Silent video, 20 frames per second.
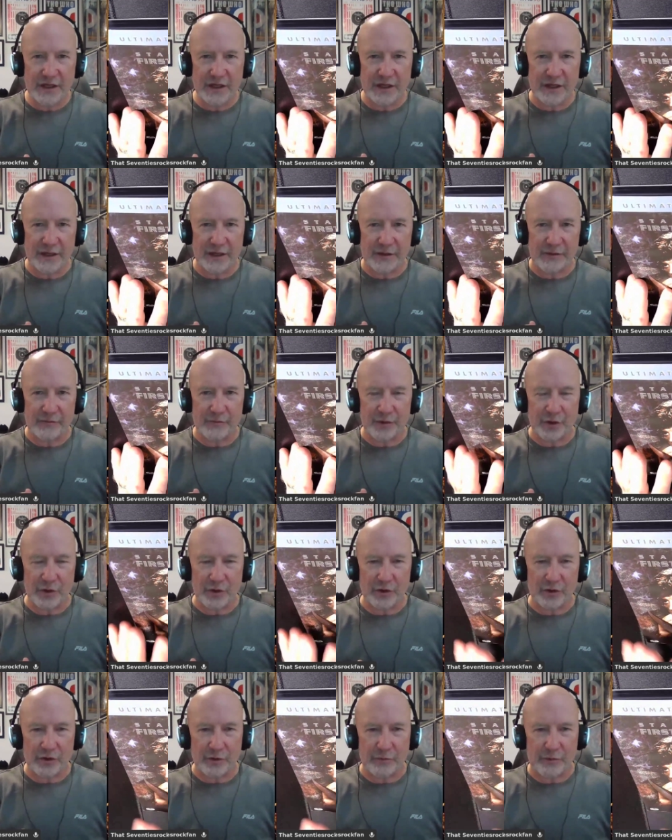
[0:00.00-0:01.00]
Um, you know, a
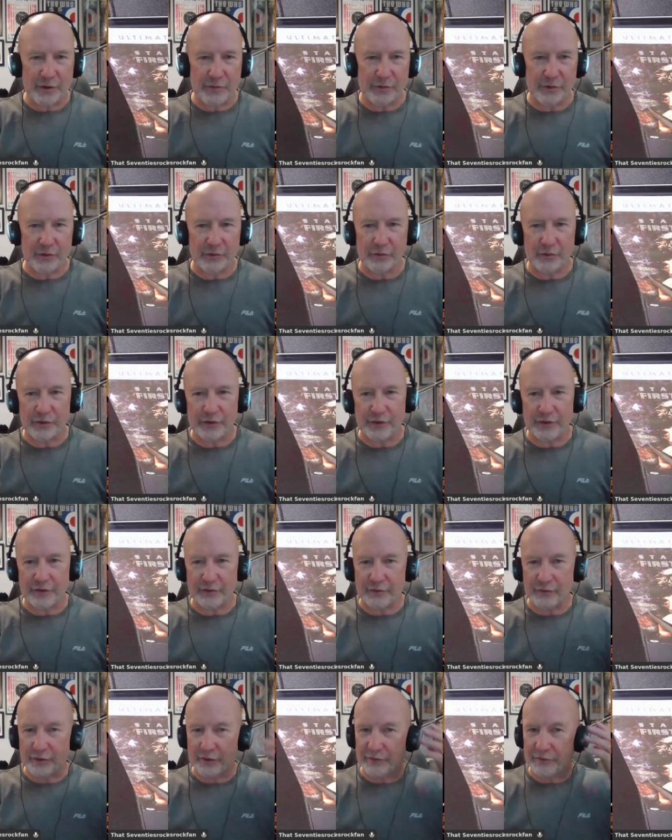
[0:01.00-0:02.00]
lot of people with
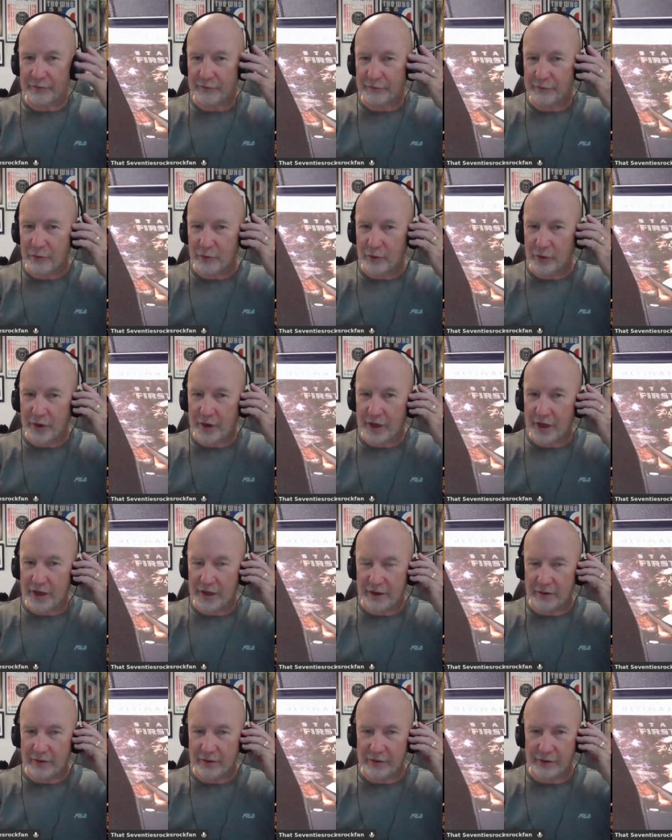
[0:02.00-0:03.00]
the four K
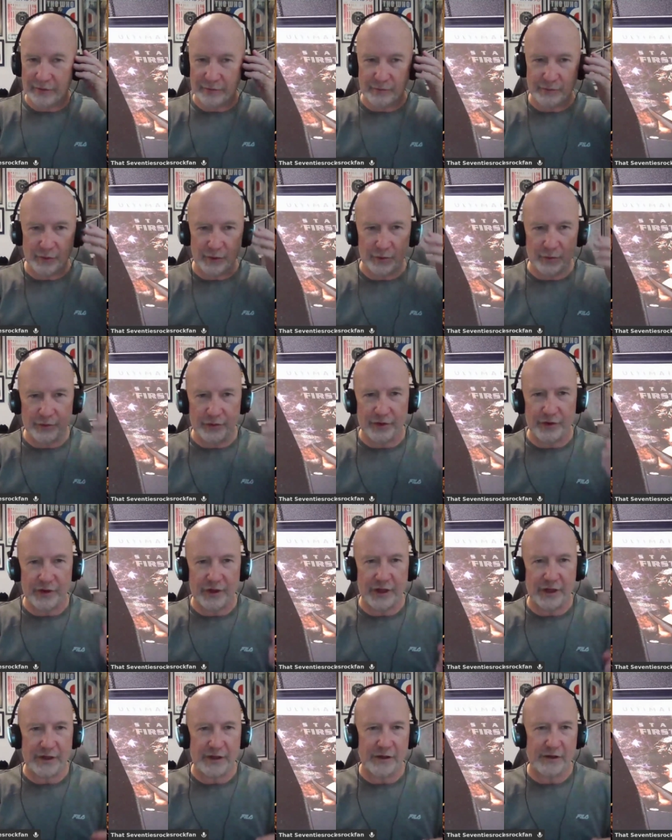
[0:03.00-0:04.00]
now are loath to
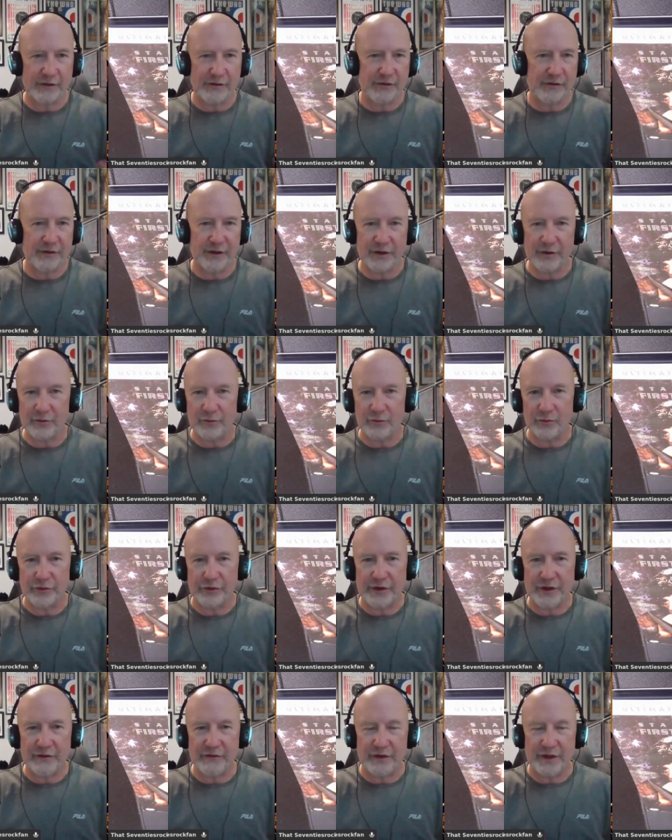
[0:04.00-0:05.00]
get a, an old
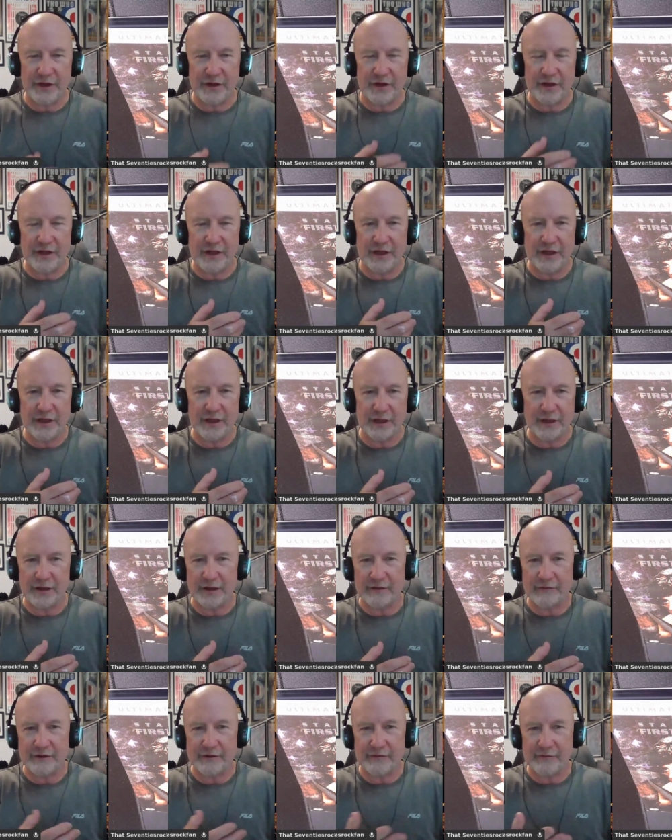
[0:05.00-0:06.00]
D V D. Hell,
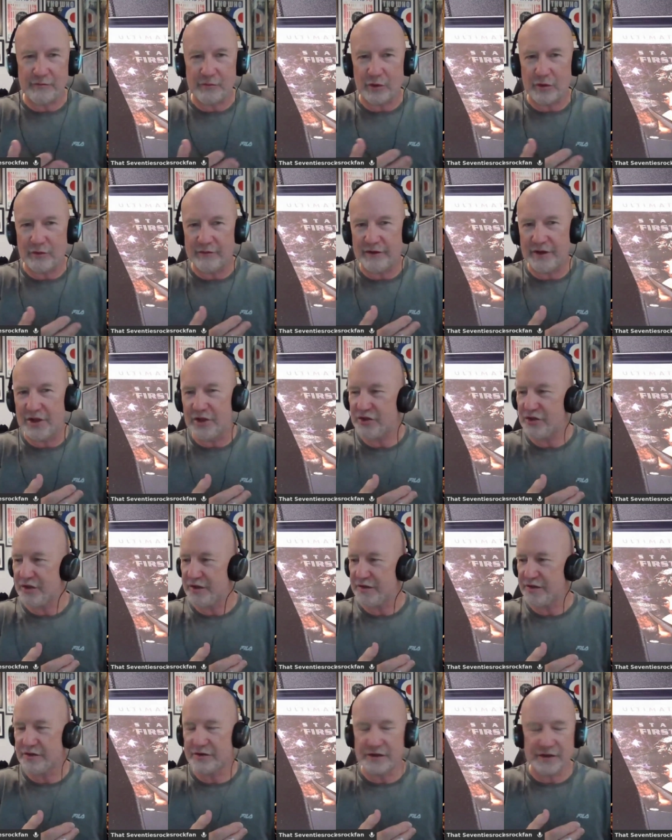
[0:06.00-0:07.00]
I've even bought V H
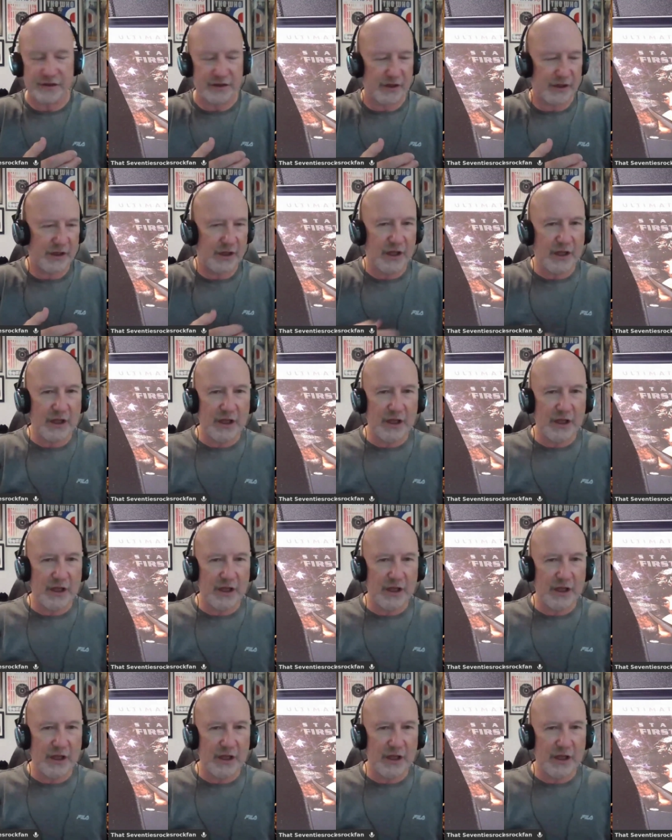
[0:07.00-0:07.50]
Ss recently.